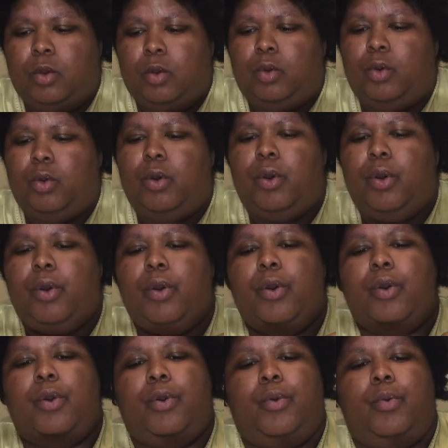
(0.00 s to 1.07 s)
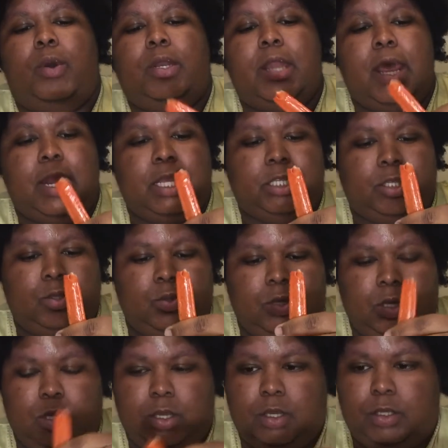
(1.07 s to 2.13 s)
Ooh. One day I need to do
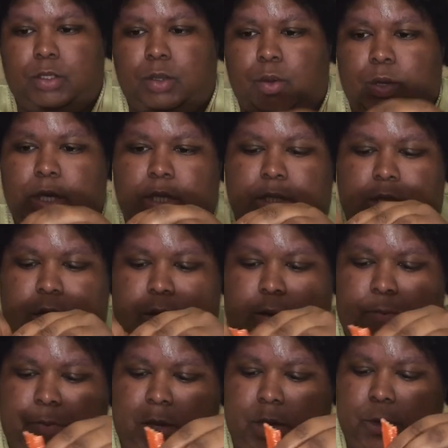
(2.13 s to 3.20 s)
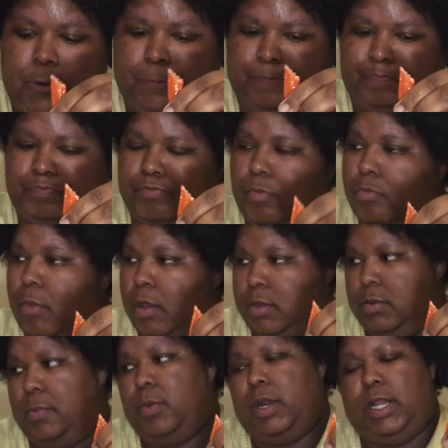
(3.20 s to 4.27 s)
the Tony's pear.
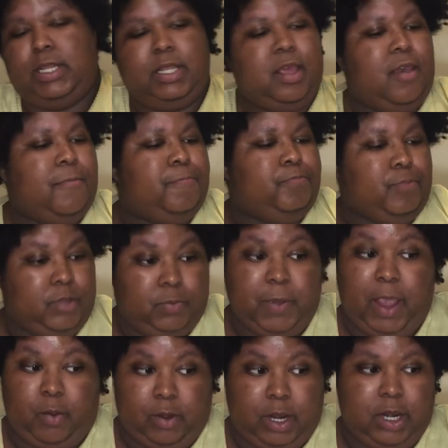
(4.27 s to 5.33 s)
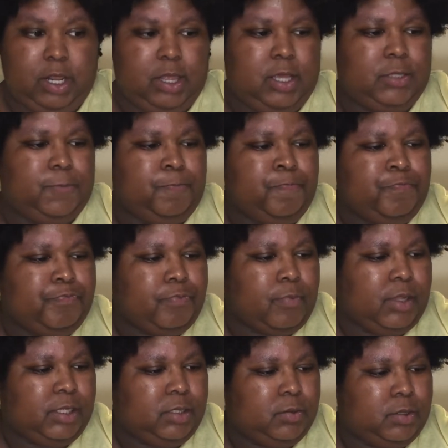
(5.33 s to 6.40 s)
Remember when I did that? Back when I did this,
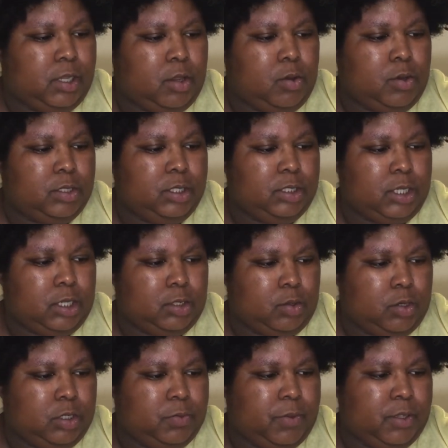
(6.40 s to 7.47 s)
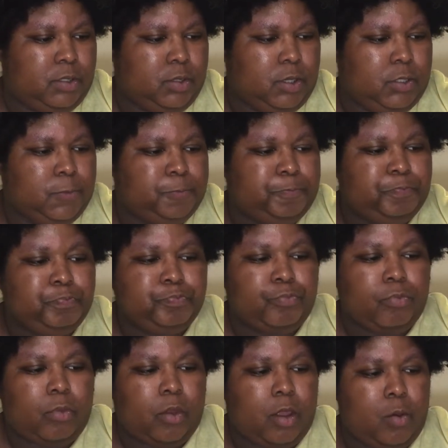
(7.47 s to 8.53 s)
my sister was like, oh, it tastes like Tony's pear sauce.
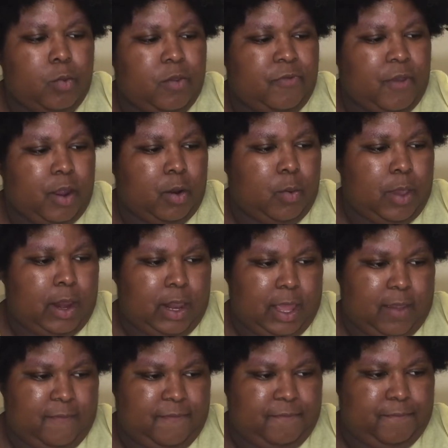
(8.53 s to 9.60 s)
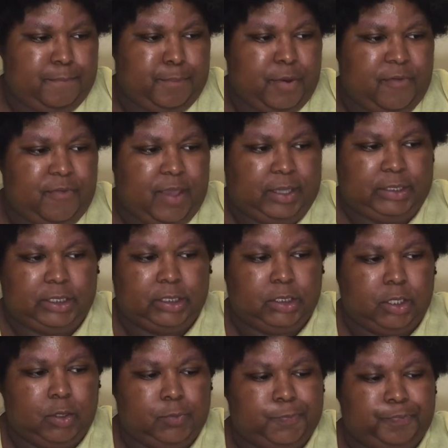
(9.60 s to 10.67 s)
We found a way to like perfect it.
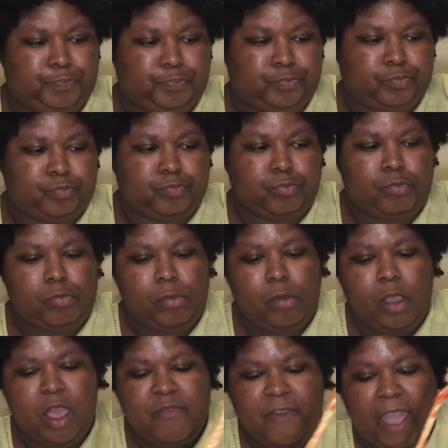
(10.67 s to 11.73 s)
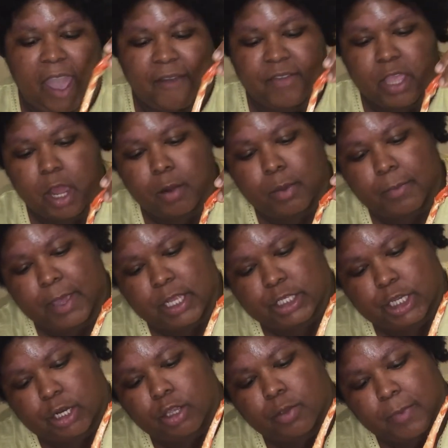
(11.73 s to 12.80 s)
So if I haven't yet on my main
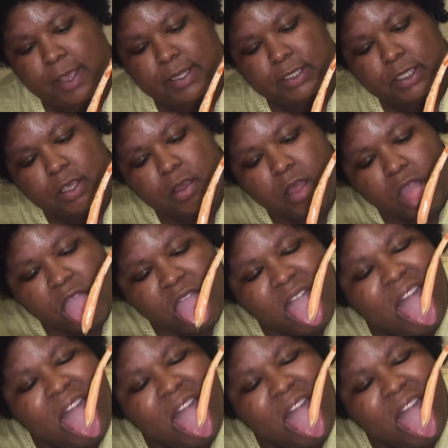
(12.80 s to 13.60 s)
channel, you might see it.